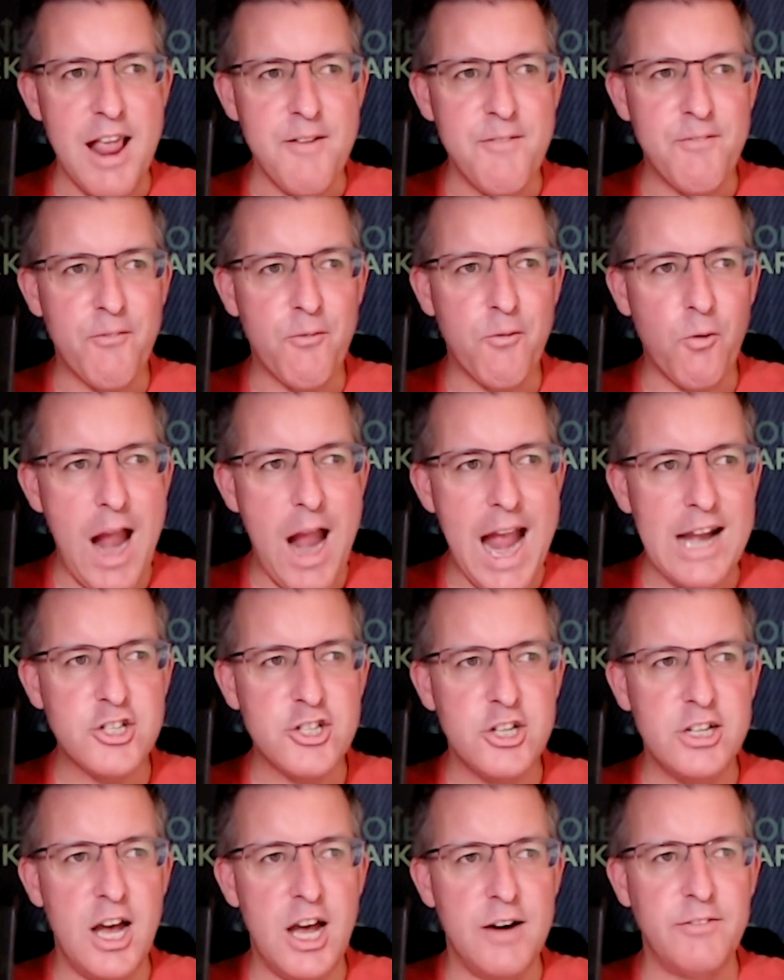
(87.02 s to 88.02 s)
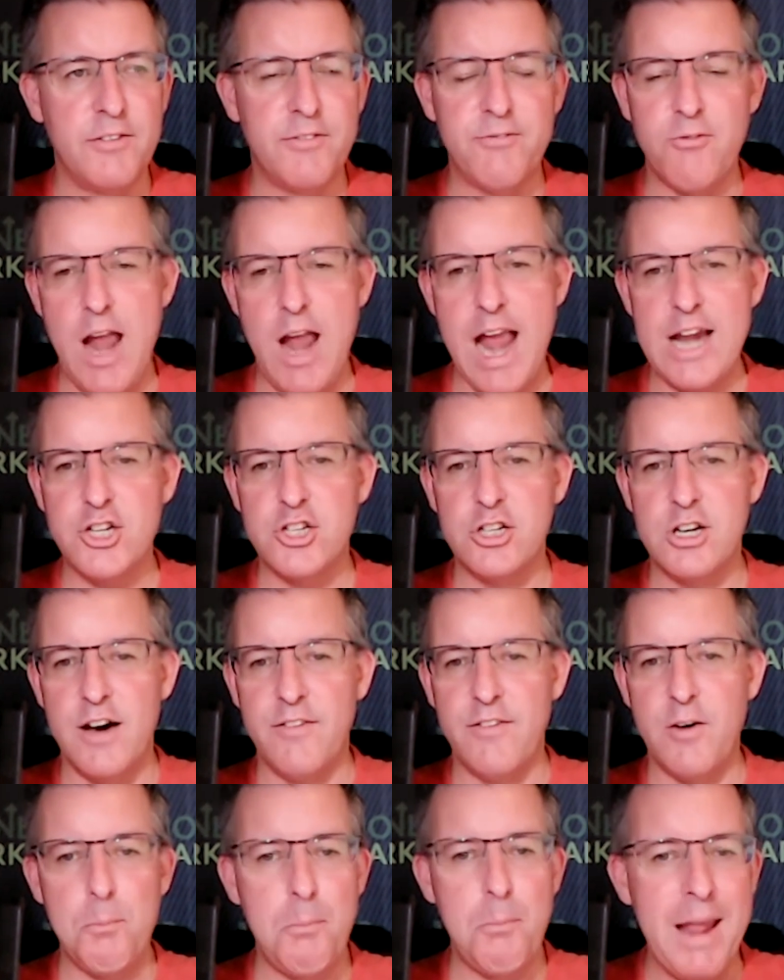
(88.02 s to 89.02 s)
a fraction of a fraction
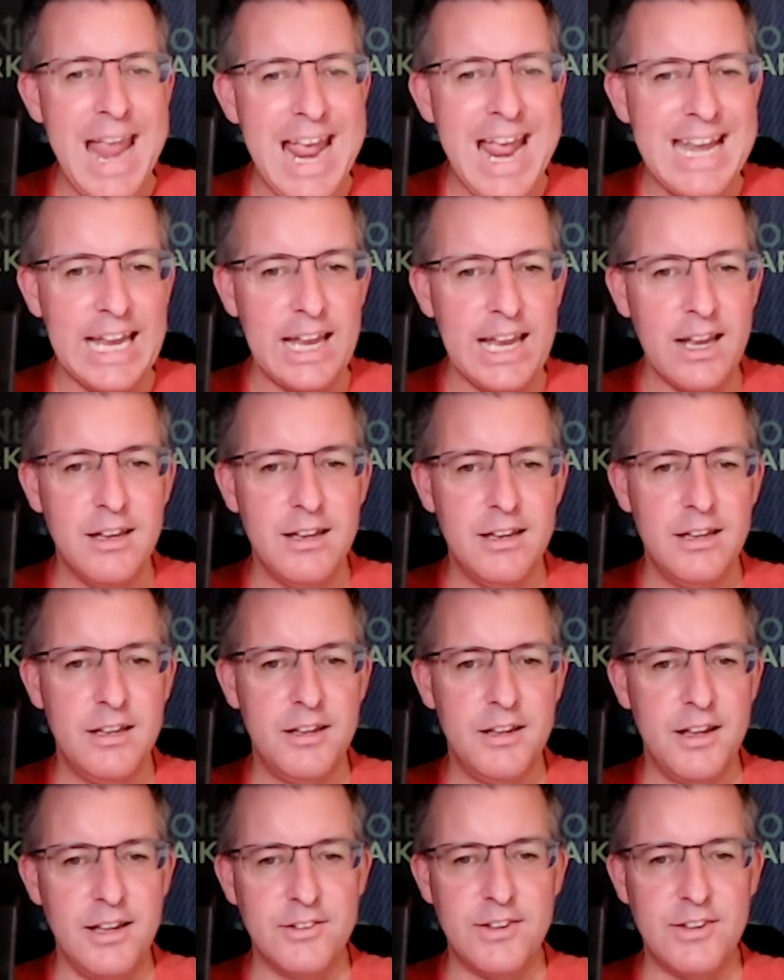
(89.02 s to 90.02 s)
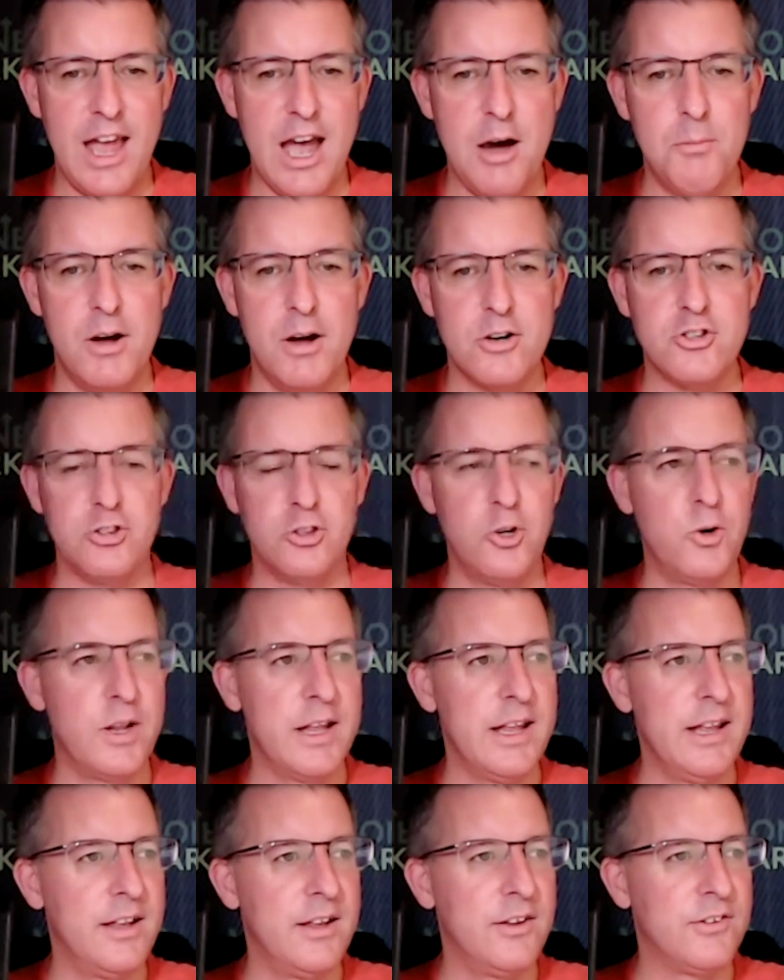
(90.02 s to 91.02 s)
of a penny is how much Luna
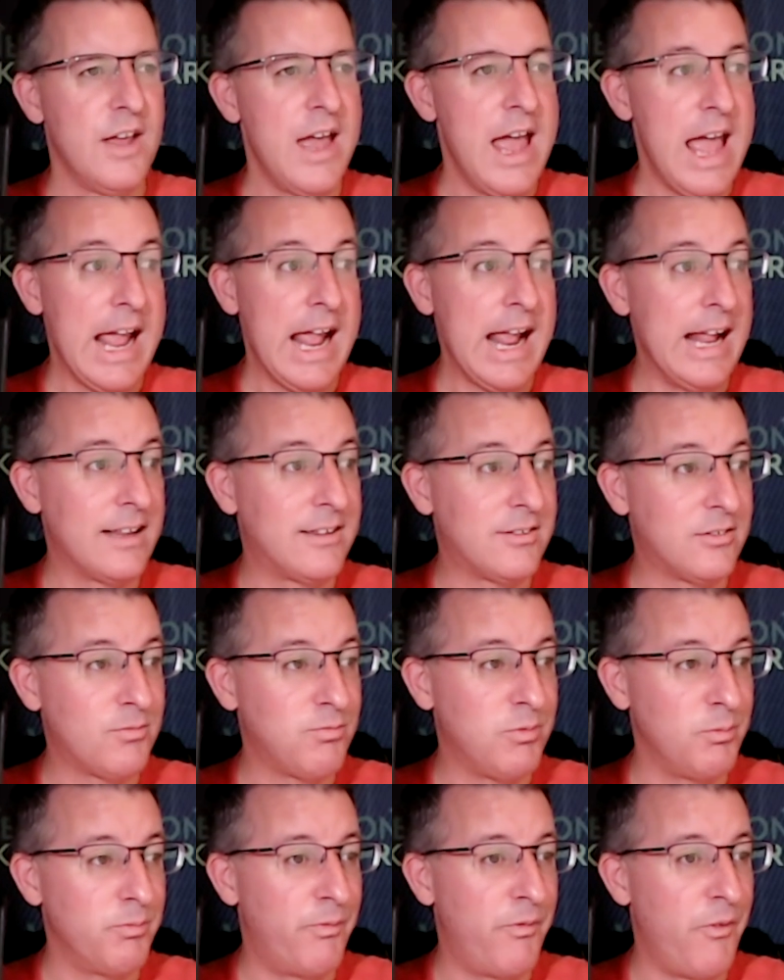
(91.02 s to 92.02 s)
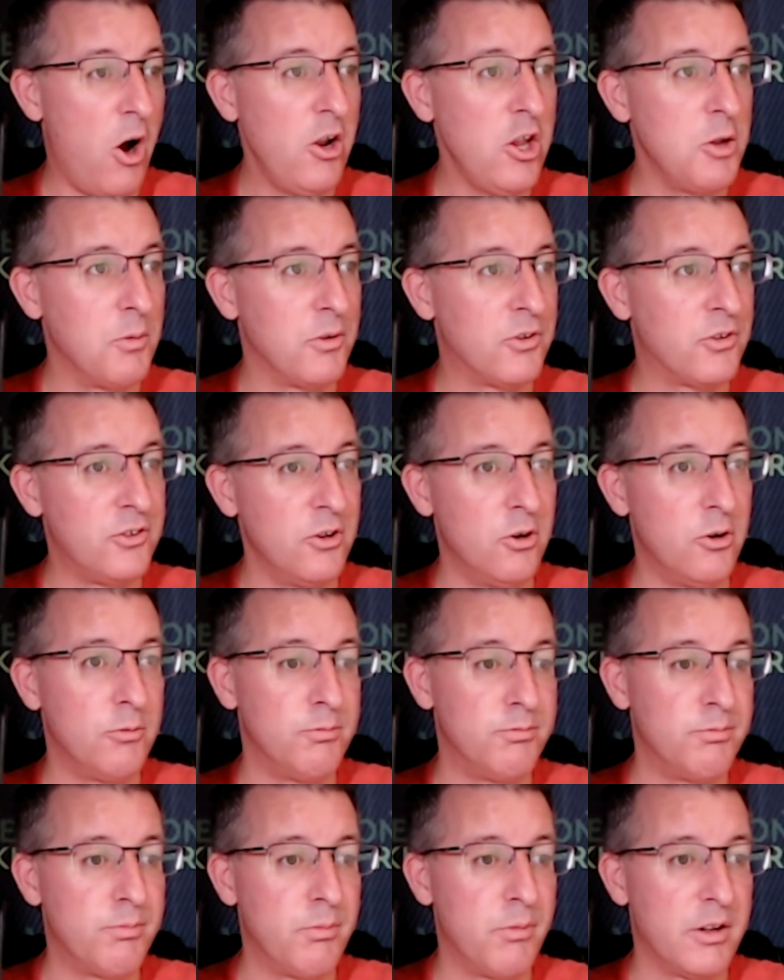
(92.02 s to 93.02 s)
is. Its volume is
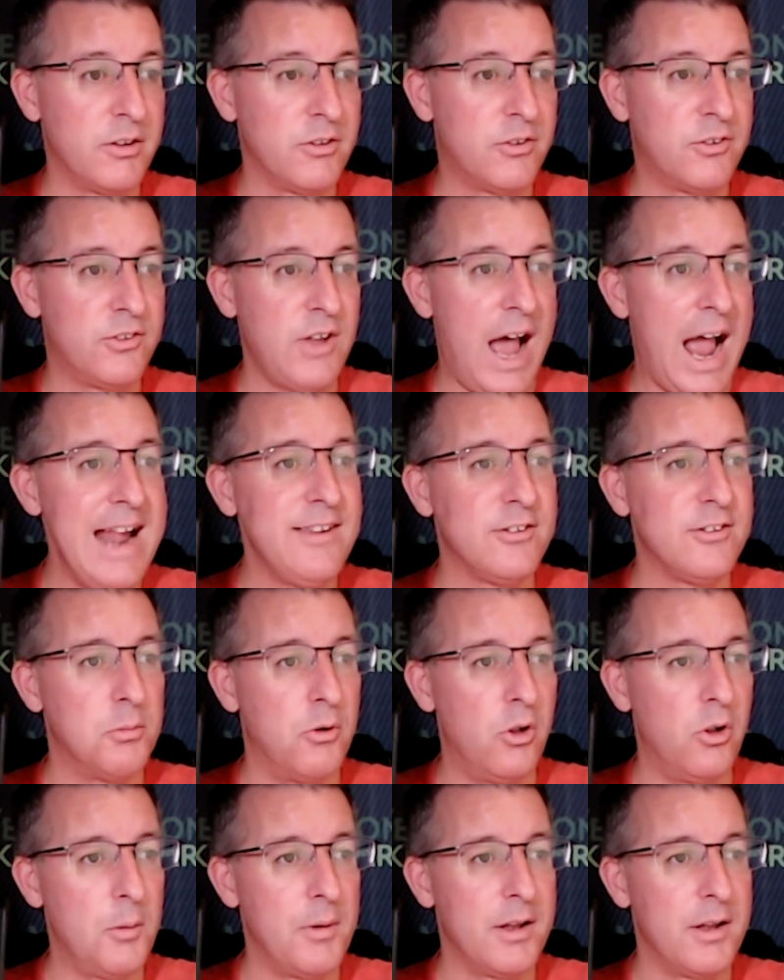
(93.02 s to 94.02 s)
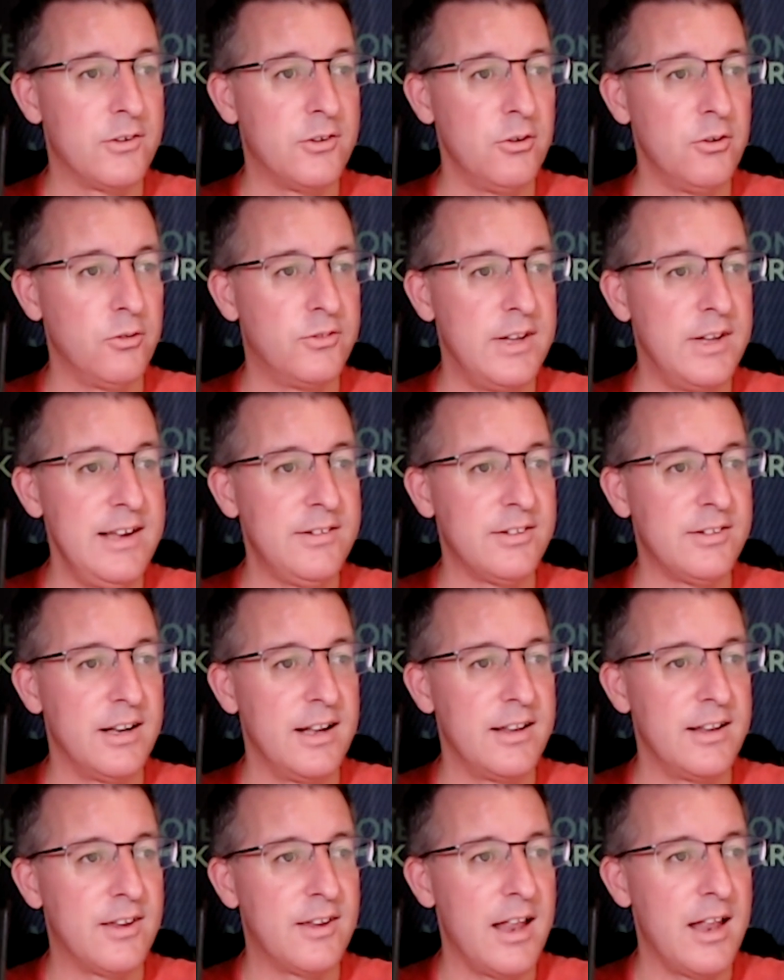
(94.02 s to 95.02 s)
still sizable. I mean, it's still
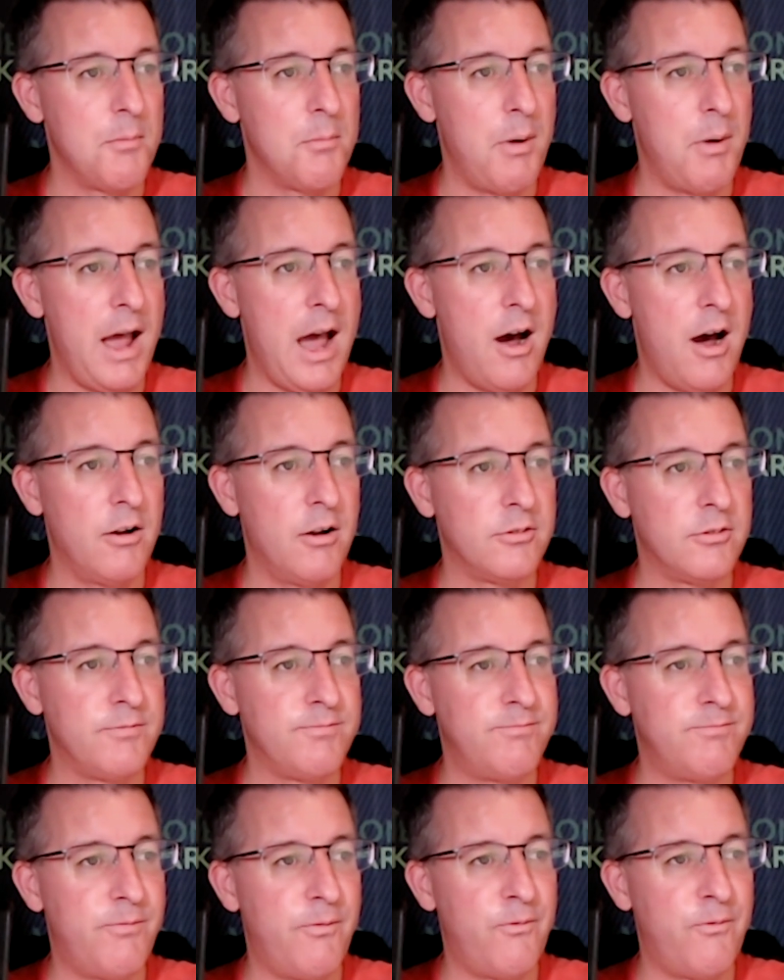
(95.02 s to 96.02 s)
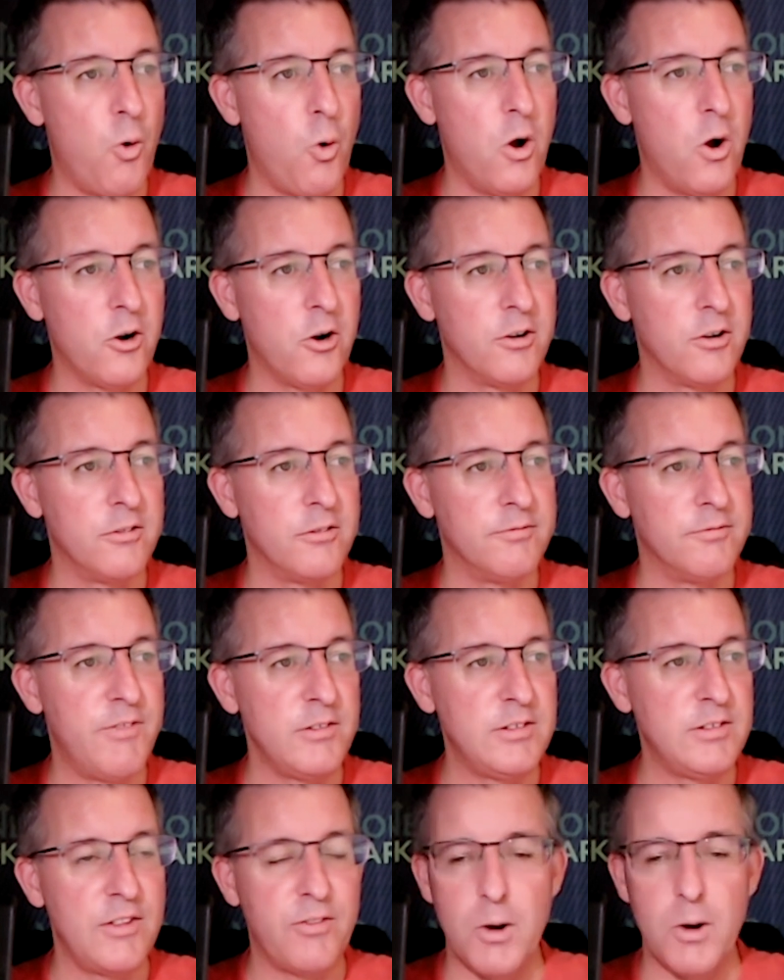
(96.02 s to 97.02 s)
decent. It's at about
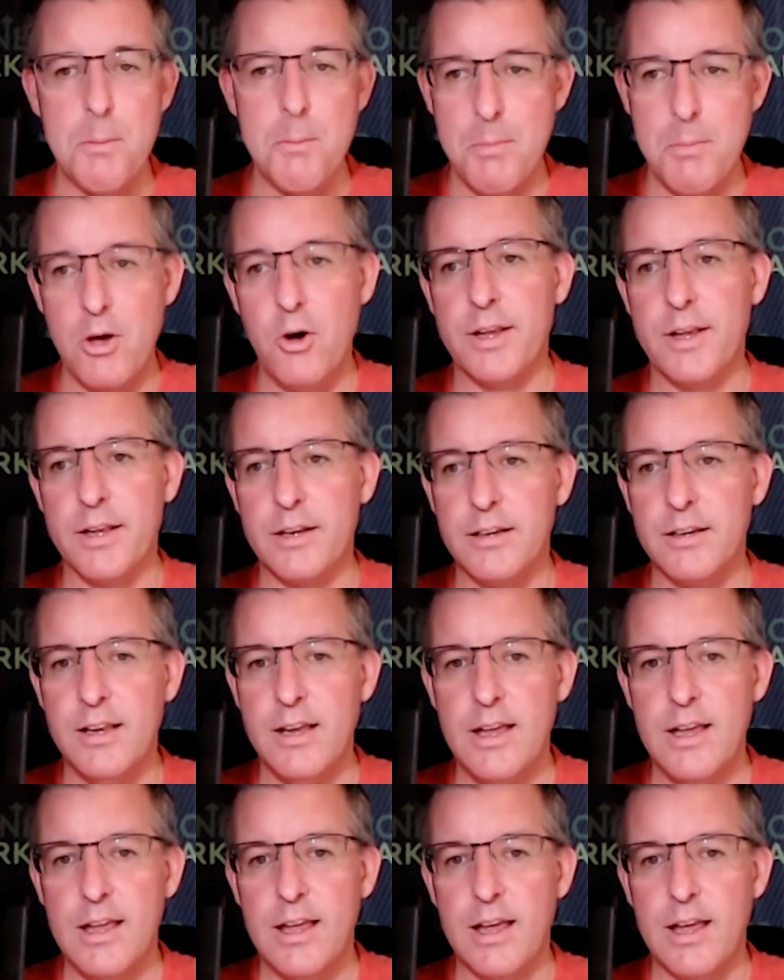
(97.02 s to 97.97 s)
453 million